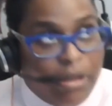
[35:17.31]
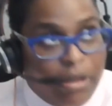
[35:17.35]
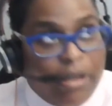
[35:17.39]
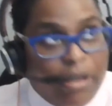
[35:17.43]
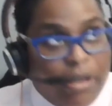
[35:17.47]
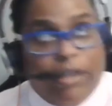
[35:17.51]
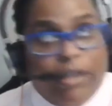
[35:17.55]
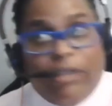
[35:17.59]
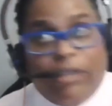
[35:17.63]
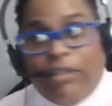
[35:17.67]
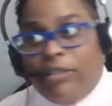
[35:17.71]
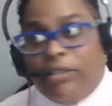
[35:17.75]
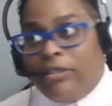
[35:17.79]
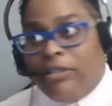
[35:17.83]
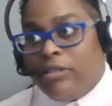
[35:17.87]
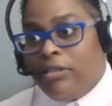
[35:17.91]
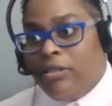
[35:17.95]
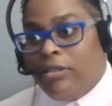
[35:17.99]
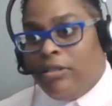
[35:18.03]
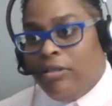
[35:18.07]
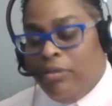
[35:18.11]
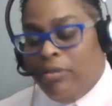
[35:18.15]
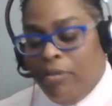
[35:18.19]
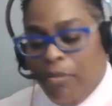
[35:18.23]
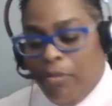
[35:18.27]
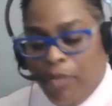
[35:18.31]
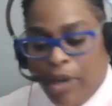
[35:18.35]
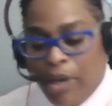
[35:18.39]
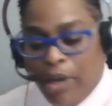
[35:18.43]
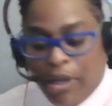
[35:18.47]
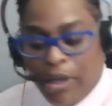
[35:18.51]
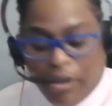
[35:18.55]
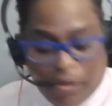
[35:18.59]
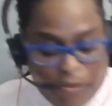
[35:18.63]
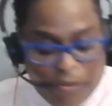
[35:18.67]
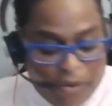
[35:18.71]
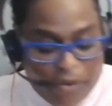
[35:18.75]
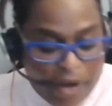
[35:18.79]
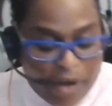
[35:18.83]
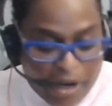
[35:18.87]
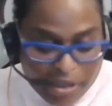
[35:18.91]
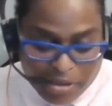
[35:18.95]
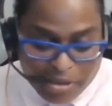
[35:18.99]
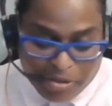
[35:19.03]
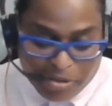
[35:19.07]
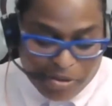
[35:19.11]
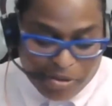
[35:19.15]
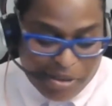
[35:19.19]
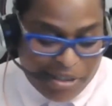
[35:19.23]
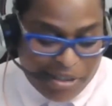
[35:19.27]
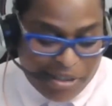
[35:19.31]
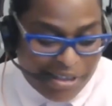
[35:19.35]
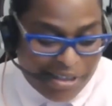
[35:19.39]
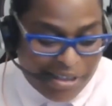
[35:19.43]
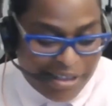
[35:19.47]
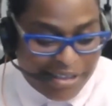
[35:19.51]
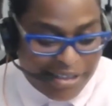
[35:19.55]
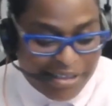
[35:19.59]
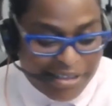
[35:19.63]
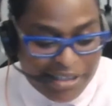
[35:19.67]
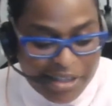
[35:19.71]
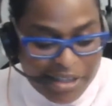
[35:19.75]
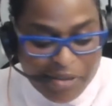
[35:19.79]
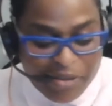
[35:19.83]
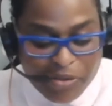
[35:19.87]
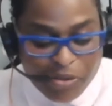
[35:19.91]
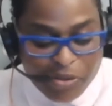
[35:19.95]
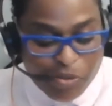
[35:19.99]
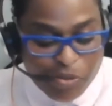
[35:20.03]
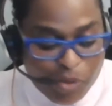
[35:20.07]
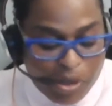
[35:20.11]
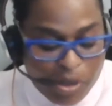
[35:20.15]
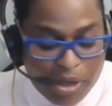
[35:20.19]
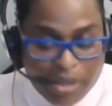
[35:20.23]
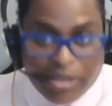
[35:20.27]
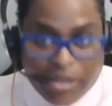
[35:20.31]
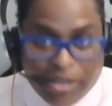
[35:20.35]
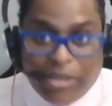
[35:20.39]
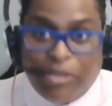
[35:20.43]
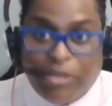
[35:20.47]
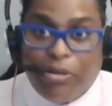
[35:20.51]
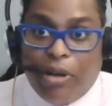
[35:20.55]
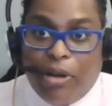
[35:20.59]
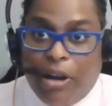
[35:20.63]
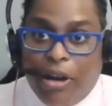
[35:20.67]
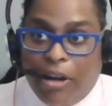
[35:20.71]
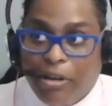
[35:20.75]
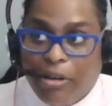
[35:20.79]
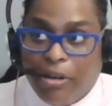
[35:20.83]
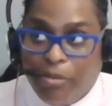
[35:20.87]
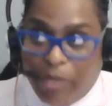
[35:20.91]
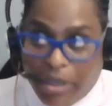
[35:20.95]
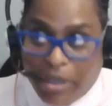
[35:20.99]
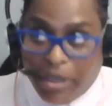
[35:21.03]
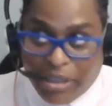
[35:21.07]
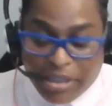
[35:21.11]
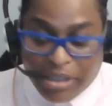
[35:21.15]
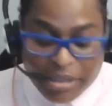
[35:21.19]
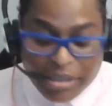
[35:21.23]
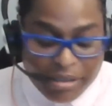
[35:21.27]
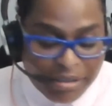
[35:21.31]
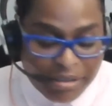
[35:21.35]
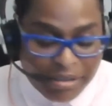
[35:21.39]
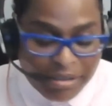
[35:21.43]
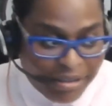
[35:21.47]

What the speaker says: As manufacturing has given way to automation,